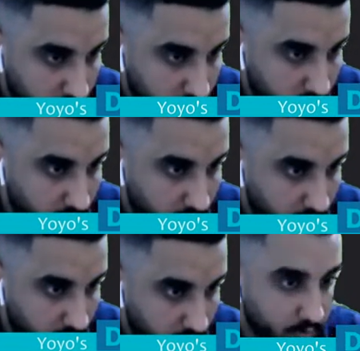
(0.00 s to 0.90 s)
just
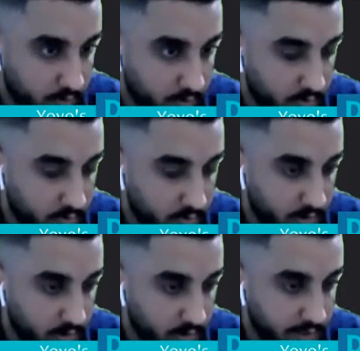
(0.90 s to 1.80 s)
close the terminal
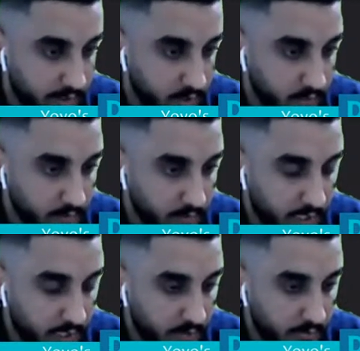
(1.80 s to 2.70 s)
and open it
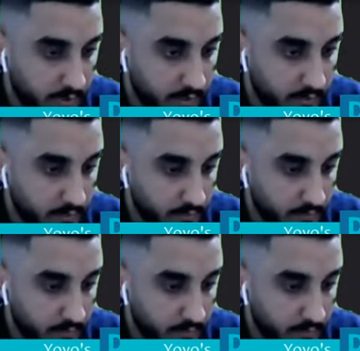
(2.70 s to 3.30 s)
back up again.